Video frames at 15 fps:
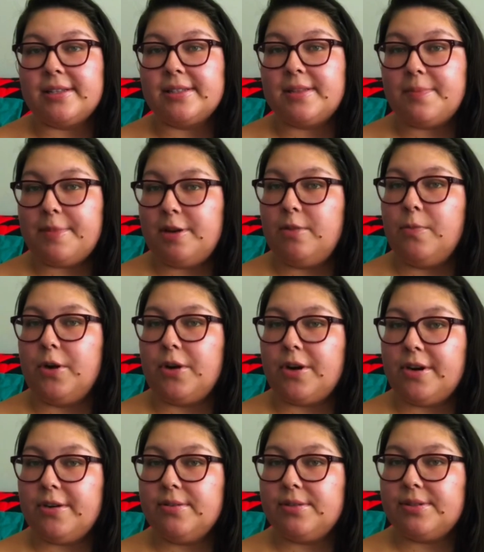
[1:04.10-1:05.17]
is The Bead
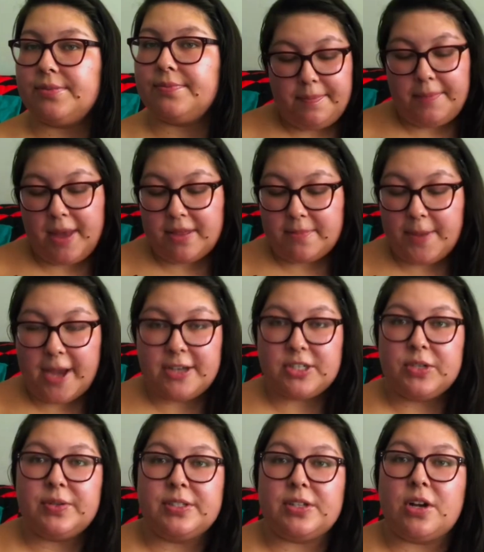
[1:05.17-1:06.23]
Workers. Beth Piatote is